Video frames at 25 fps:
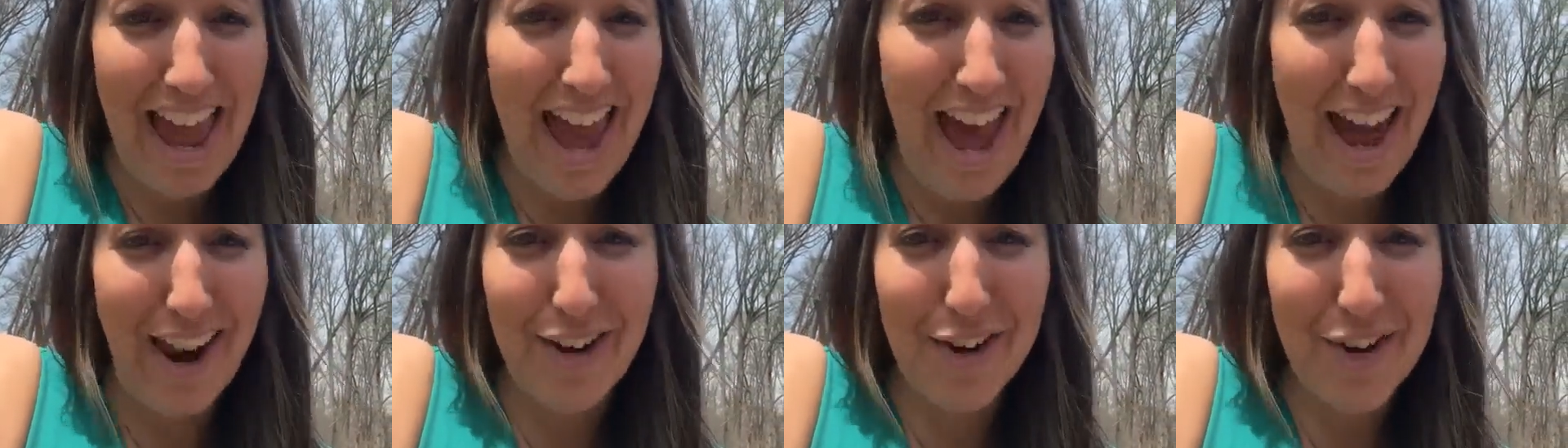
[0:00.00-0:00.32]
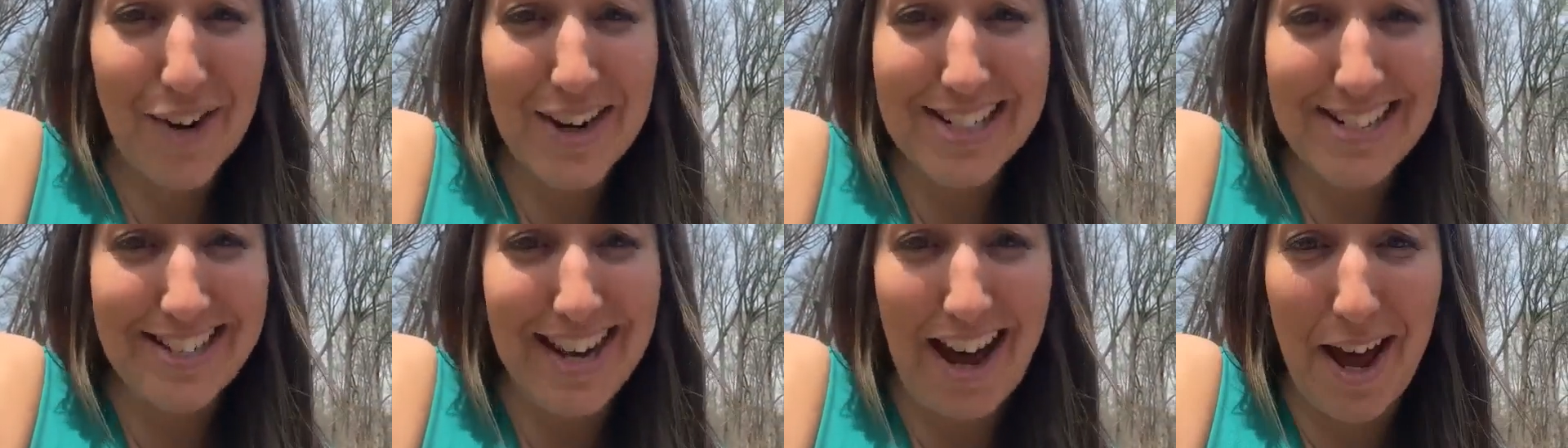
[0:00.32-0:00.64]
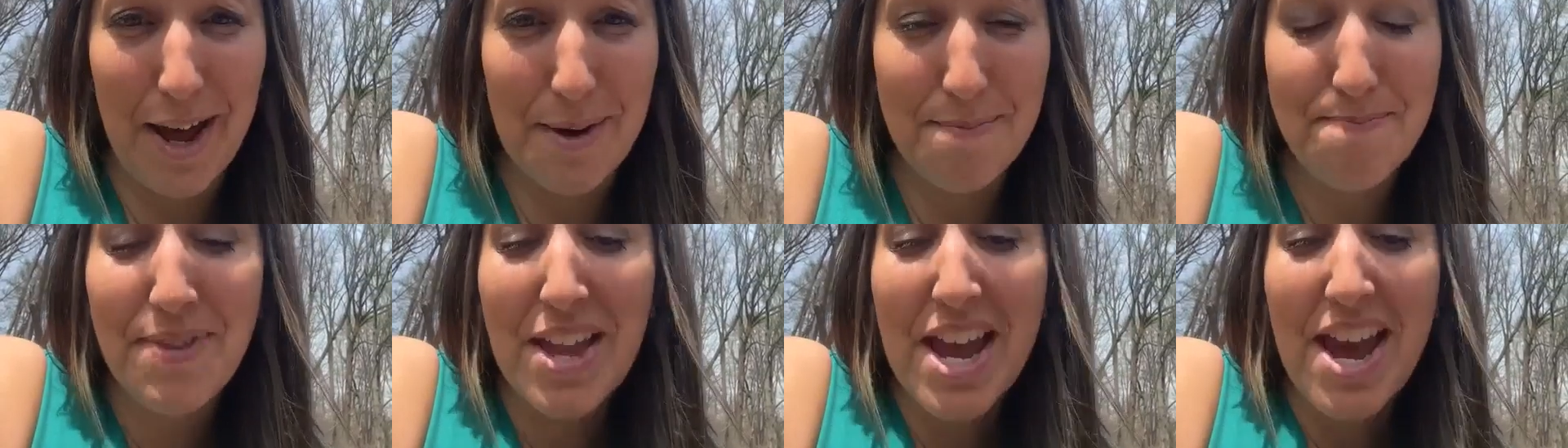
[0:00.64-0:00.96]
had a great
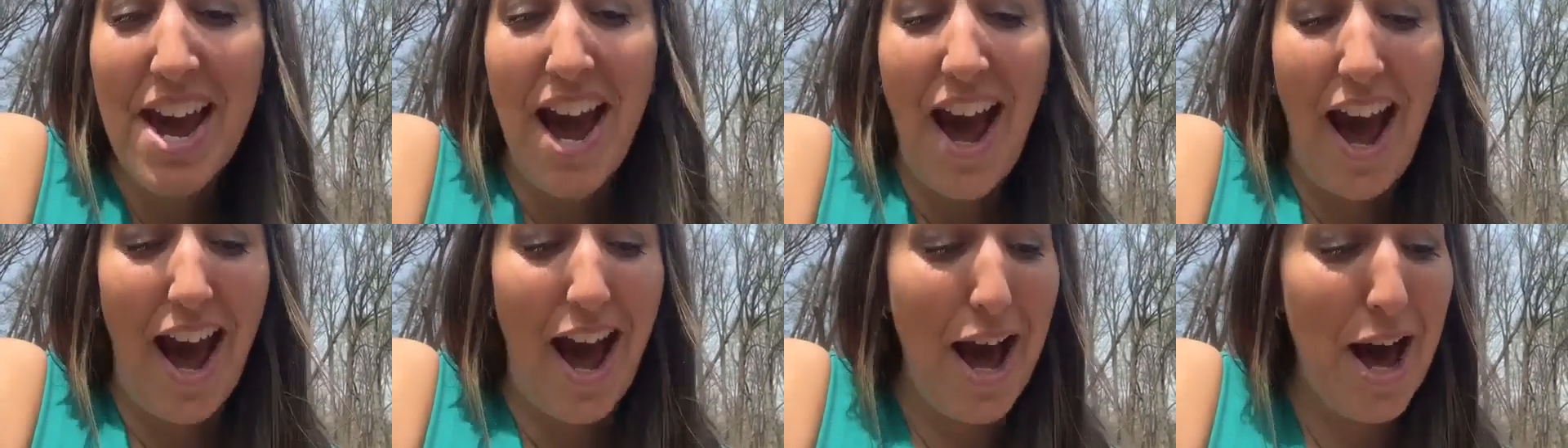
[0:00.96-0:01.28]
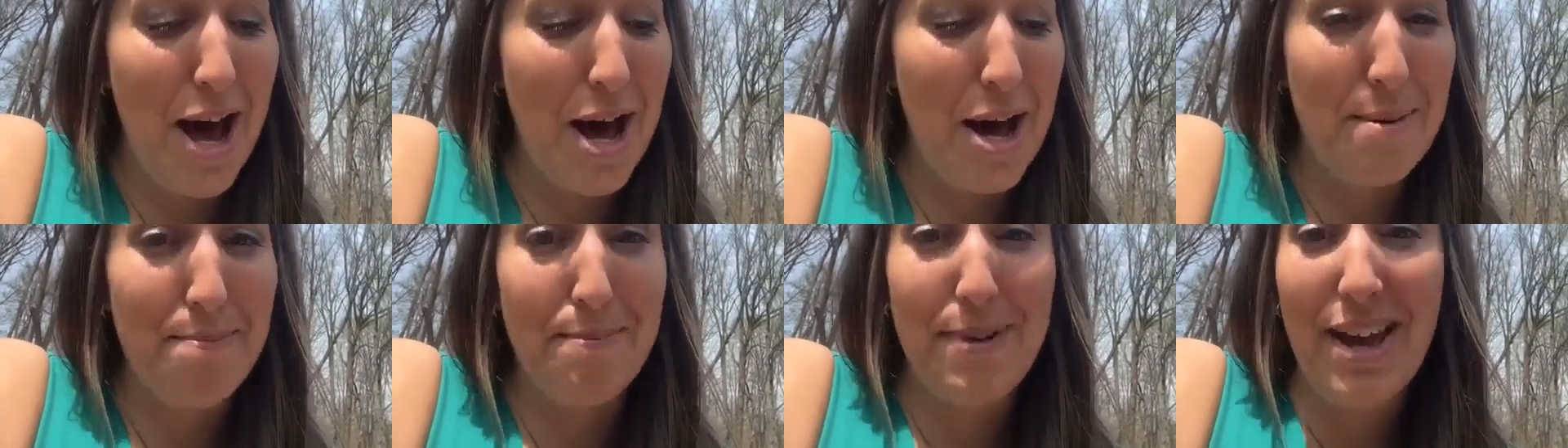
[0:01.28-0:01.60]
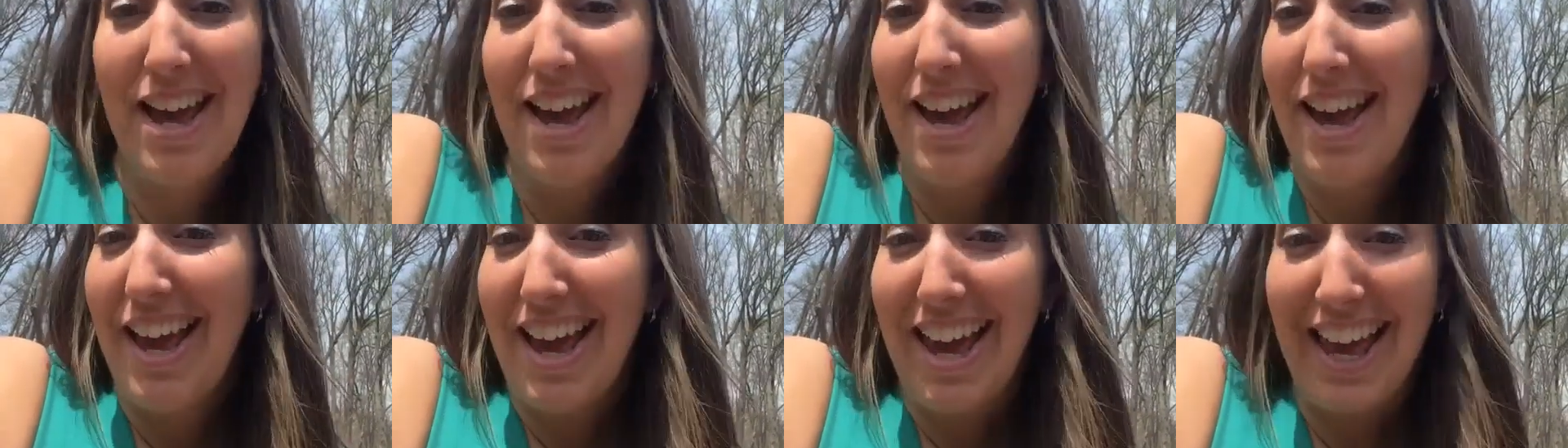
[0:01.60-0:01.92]
time.
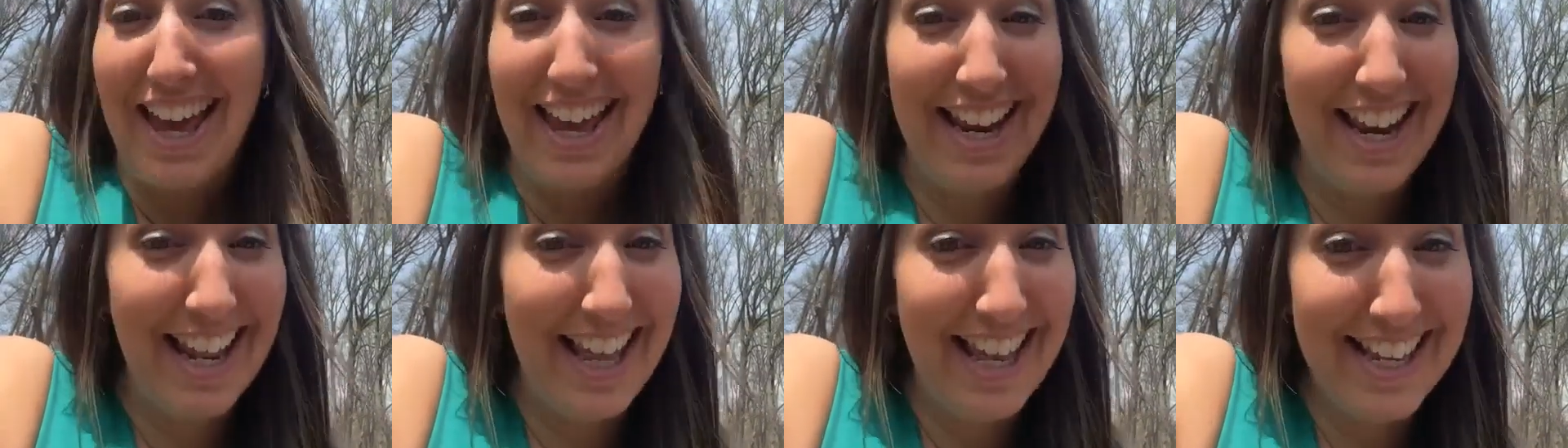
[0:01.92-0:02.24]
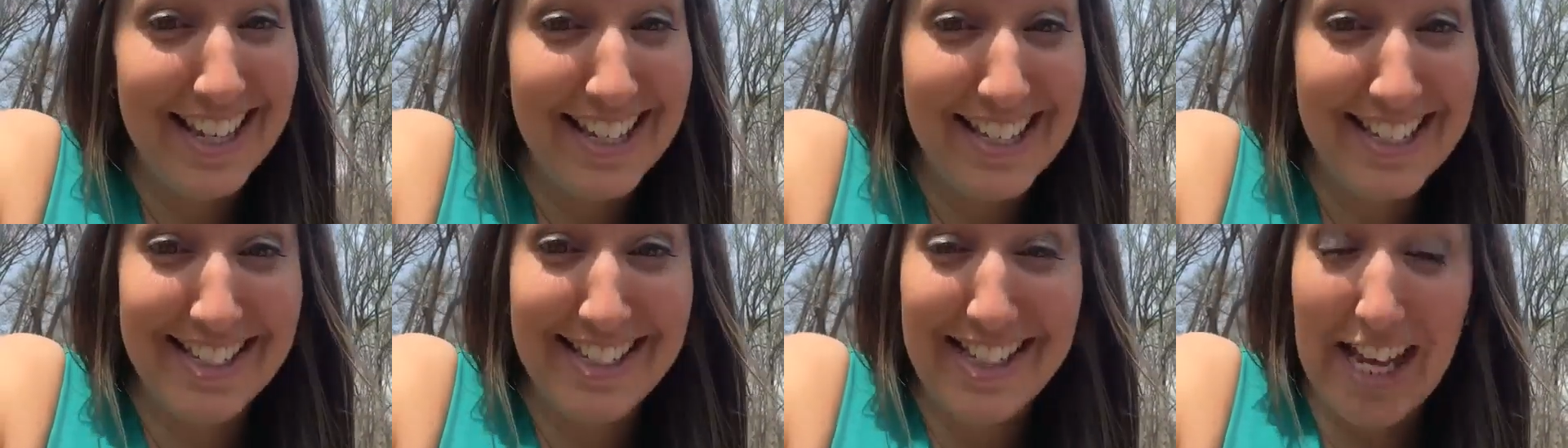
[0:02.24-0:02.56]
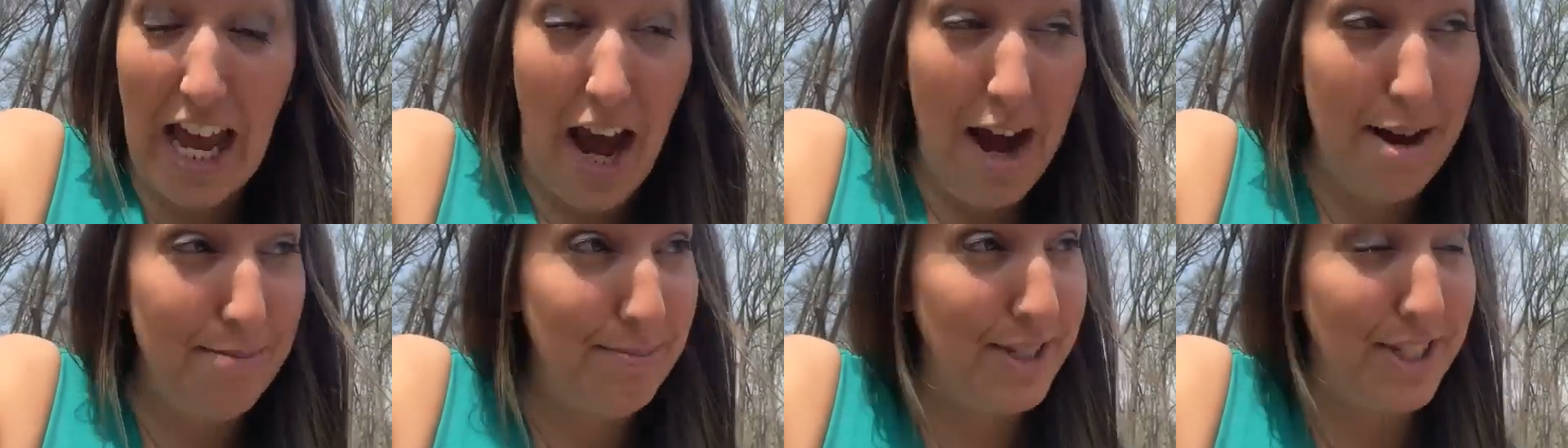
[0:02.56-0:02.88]

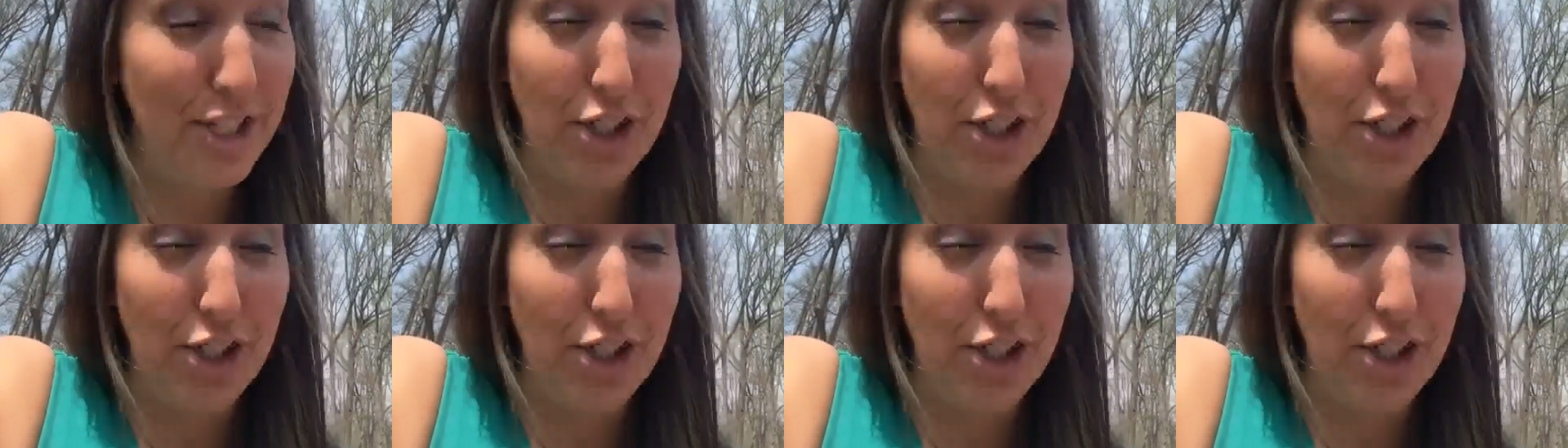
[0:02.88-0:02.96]
I'm